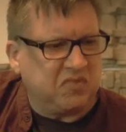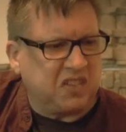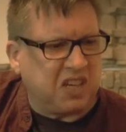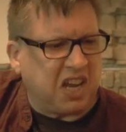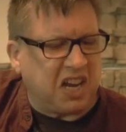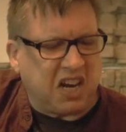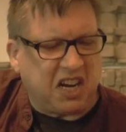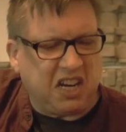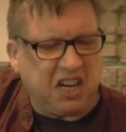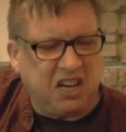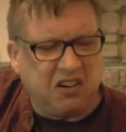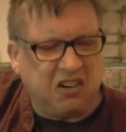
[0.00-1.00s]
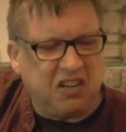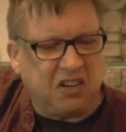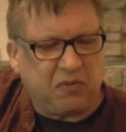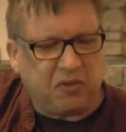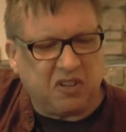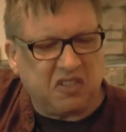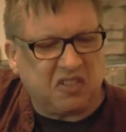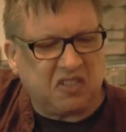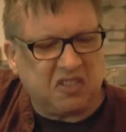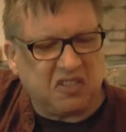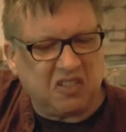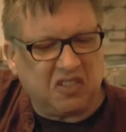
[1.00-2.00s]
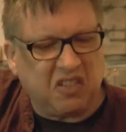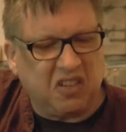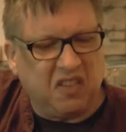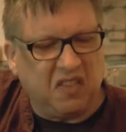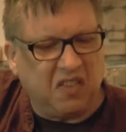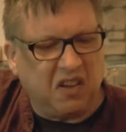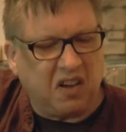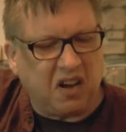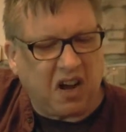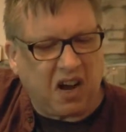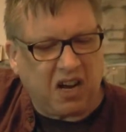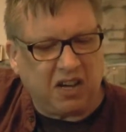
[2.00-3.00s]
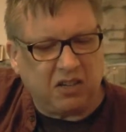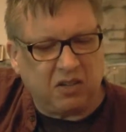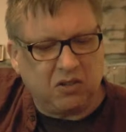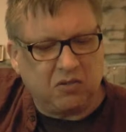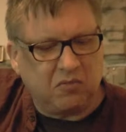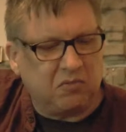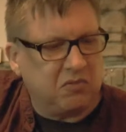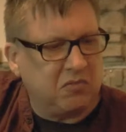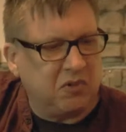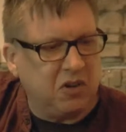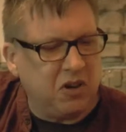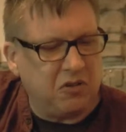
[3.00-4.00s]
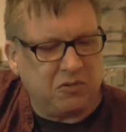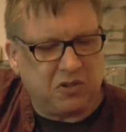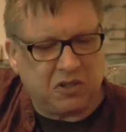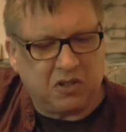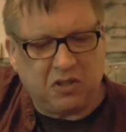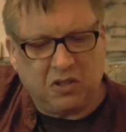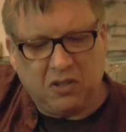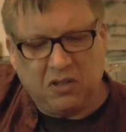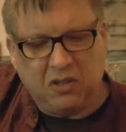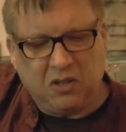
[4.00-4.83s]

Can I hear a difference in the higher notes? I